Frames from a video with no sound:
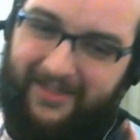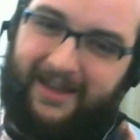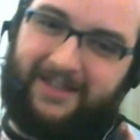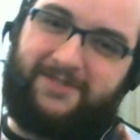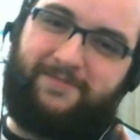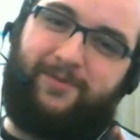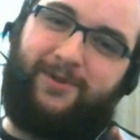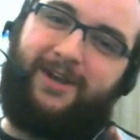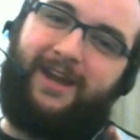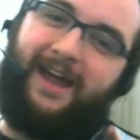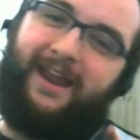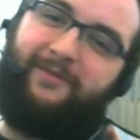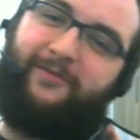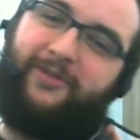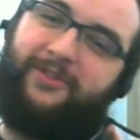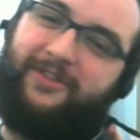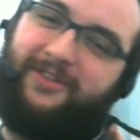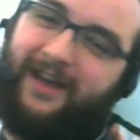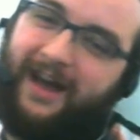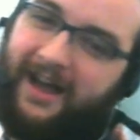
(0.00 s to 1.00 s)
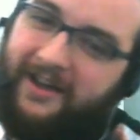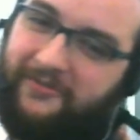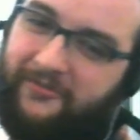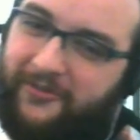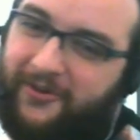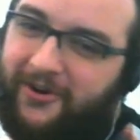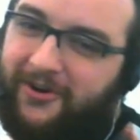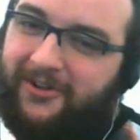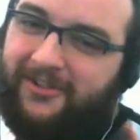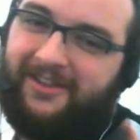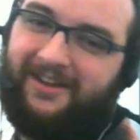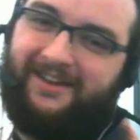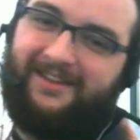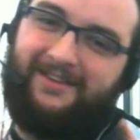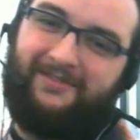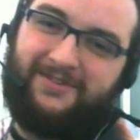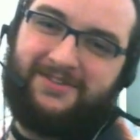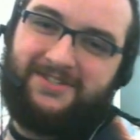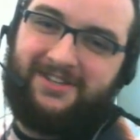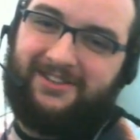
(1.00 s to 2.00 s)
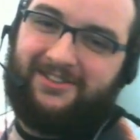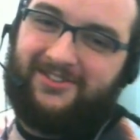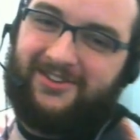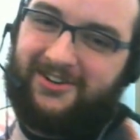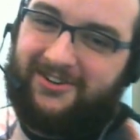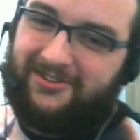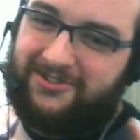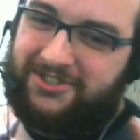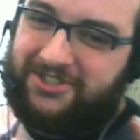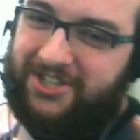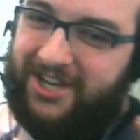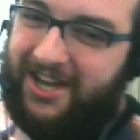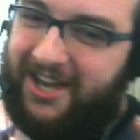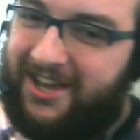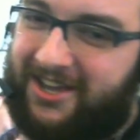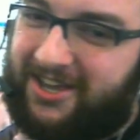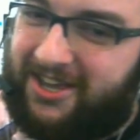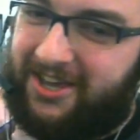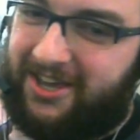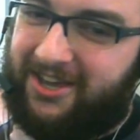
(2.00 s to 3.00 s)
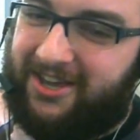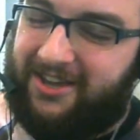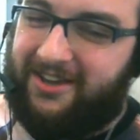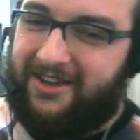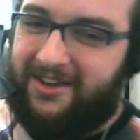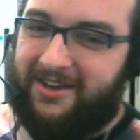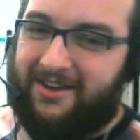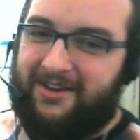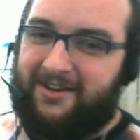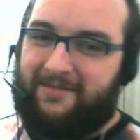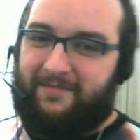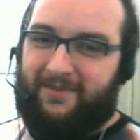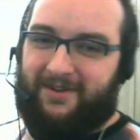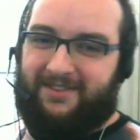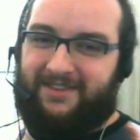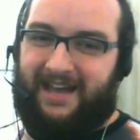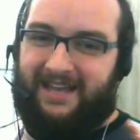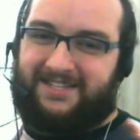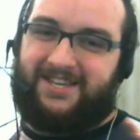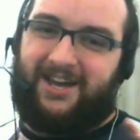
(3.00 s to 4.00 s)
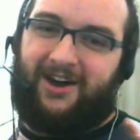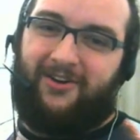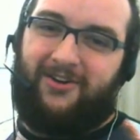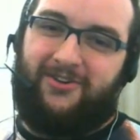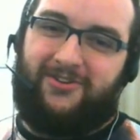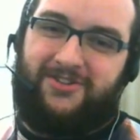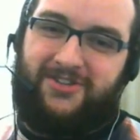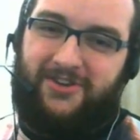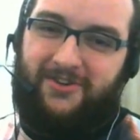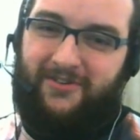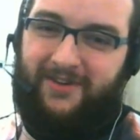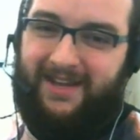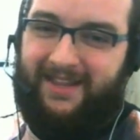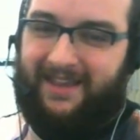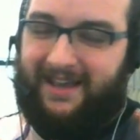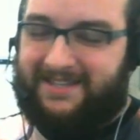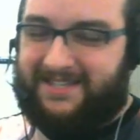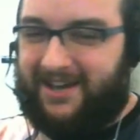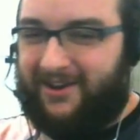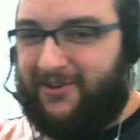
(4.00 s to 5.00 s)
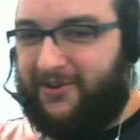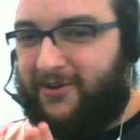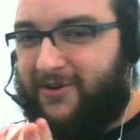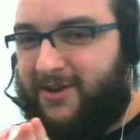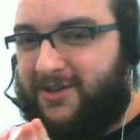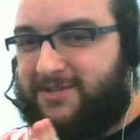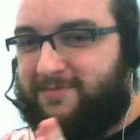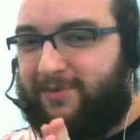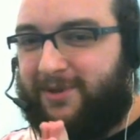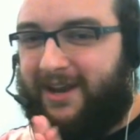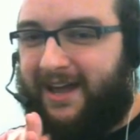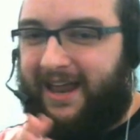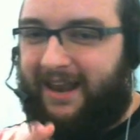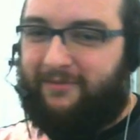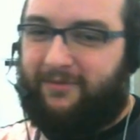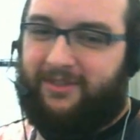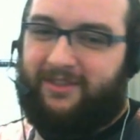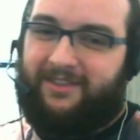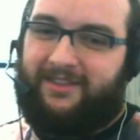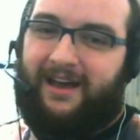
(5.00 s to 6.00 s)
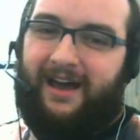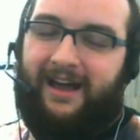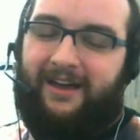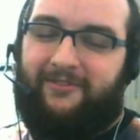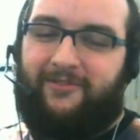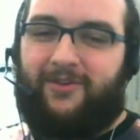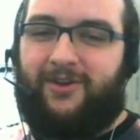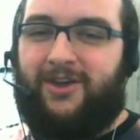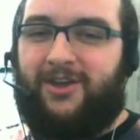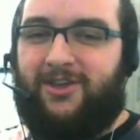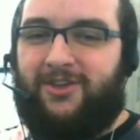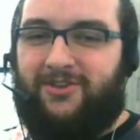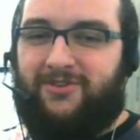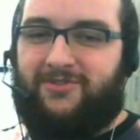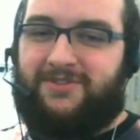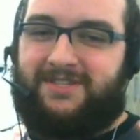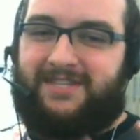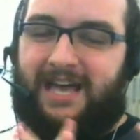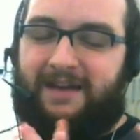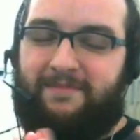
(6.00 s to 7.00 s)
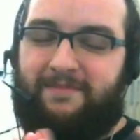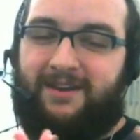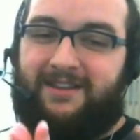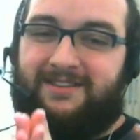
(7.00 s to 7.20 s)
that split head with a knife only. That was a little shaky, but that's how you do it. That's how you could split head with a knife. You stab it